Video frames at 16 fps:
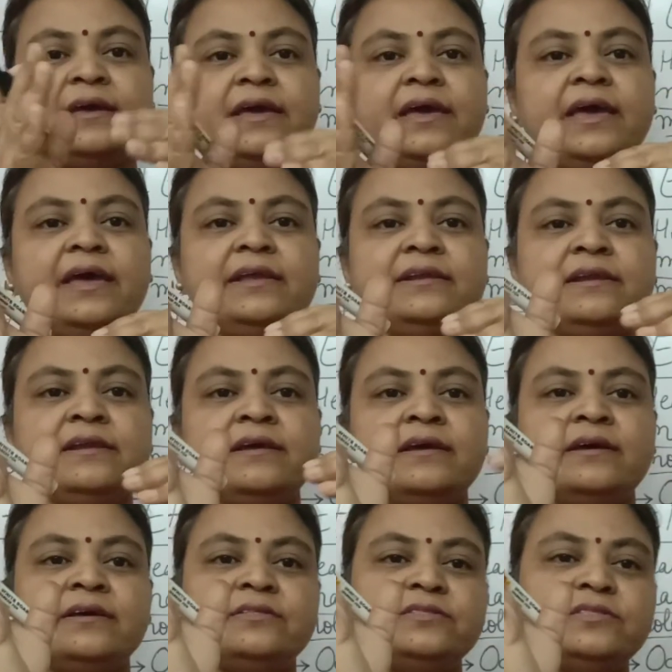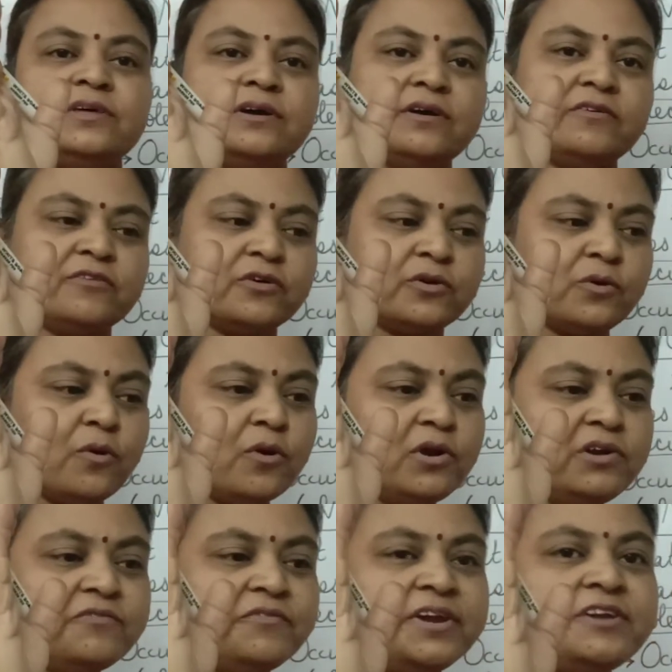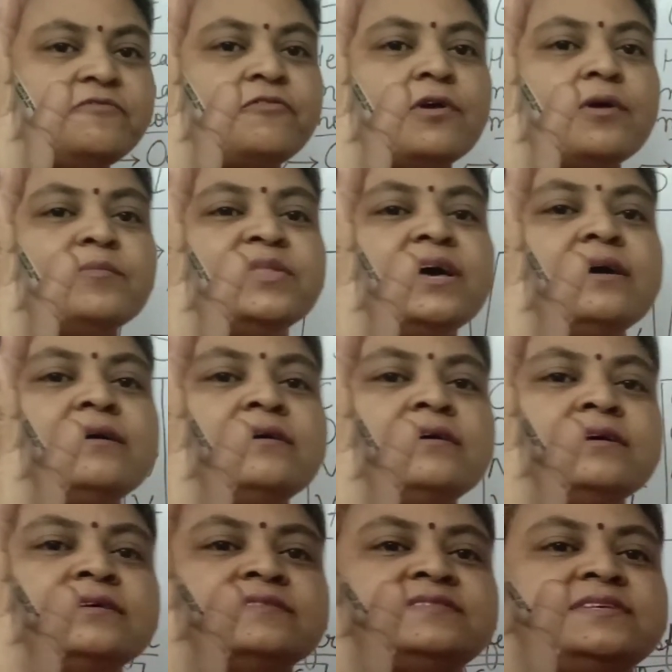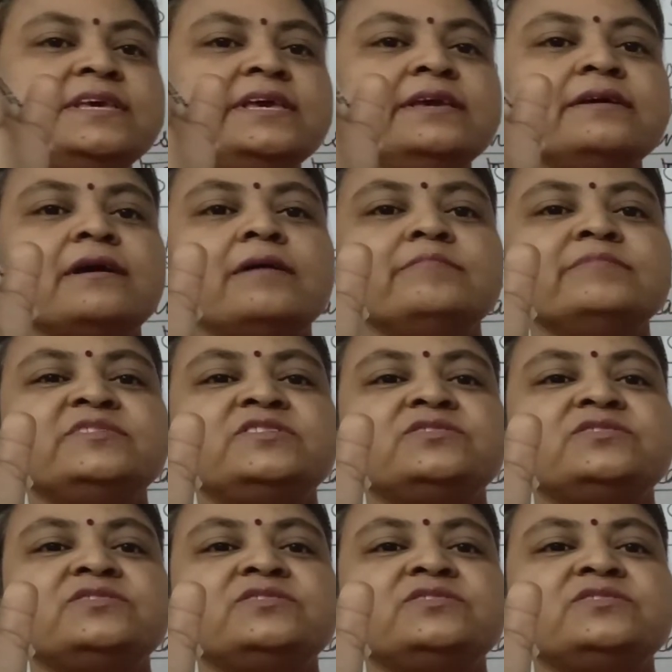And the cold wind from the sea comes